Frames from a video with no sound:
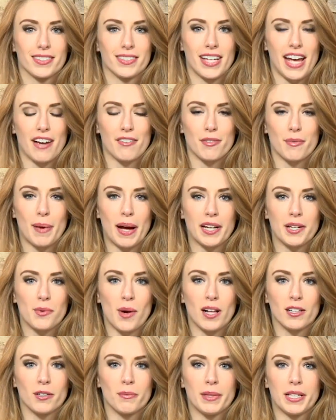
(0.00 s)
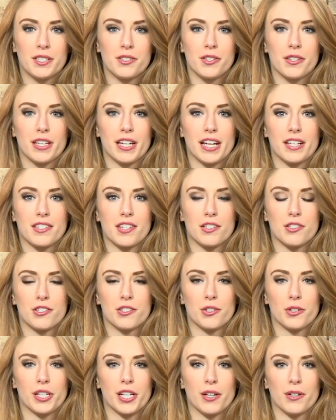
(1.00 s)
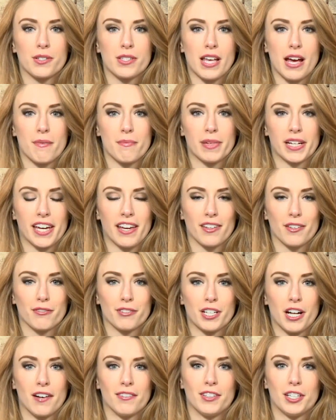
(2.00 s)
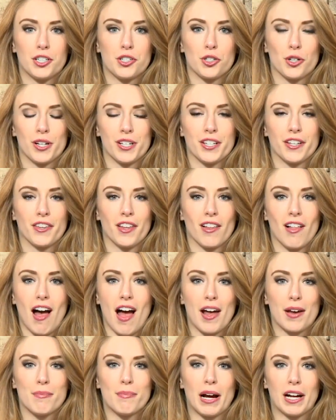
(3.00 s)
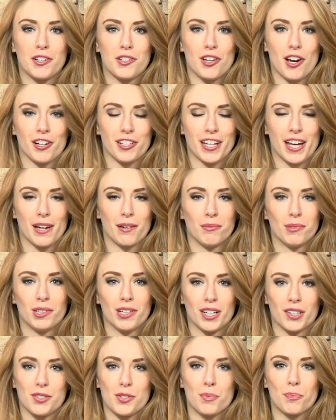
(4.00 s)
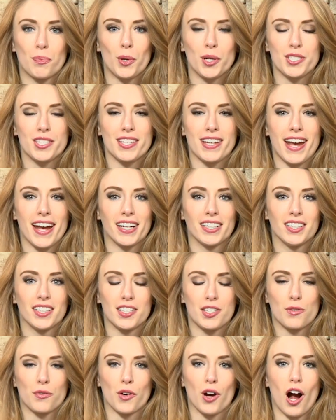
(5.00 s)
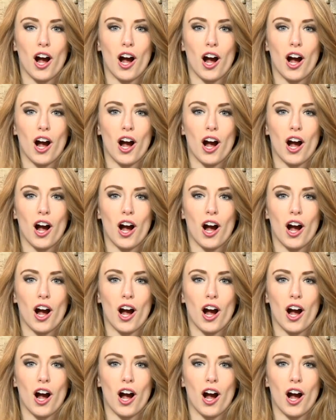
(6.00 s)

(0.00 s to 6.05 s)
Hey everybody, welcome into the NESN Studios. I'm Michaela Vernava, joined on the line by Jon Campbell, our sports analyst for